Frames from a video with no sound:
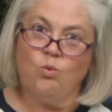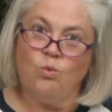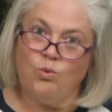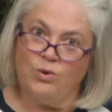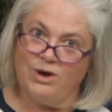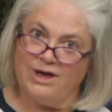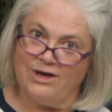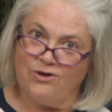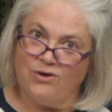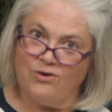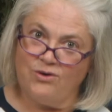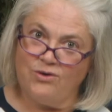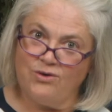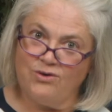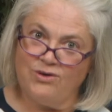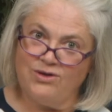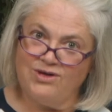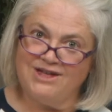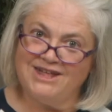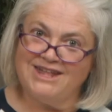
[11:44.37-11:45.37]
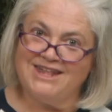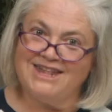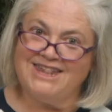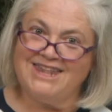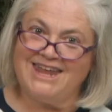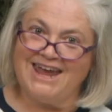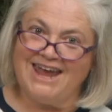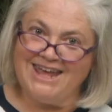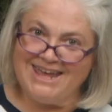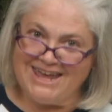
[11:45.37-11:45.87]
will
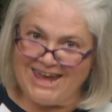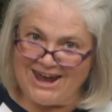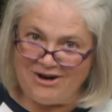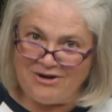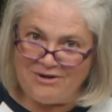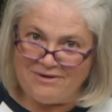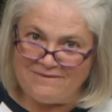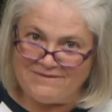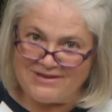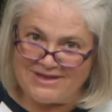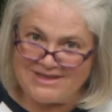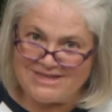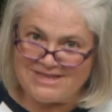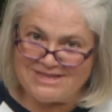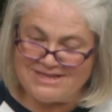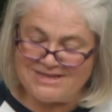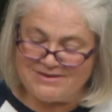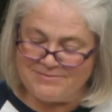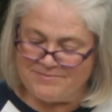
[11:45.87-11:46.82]
take care of us.